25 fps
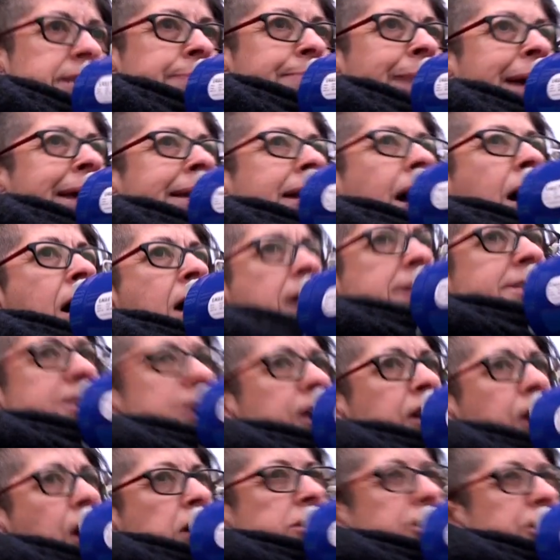to make
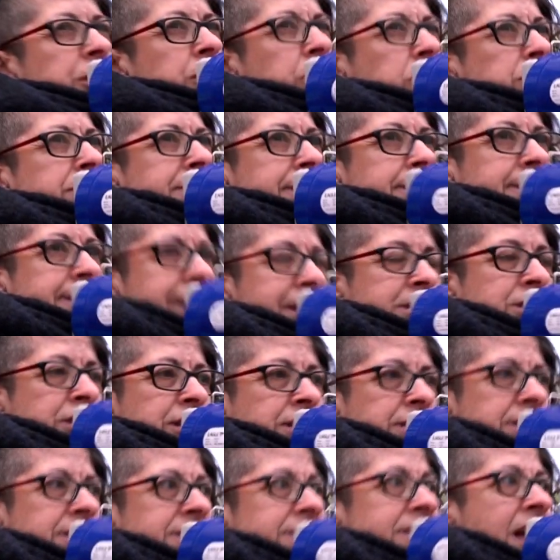ideological
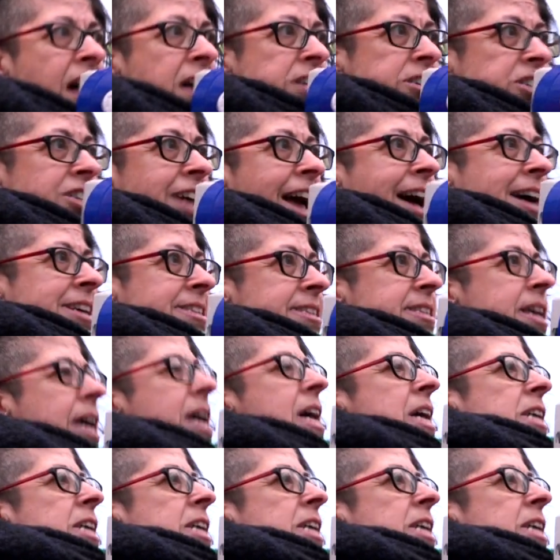decisions such as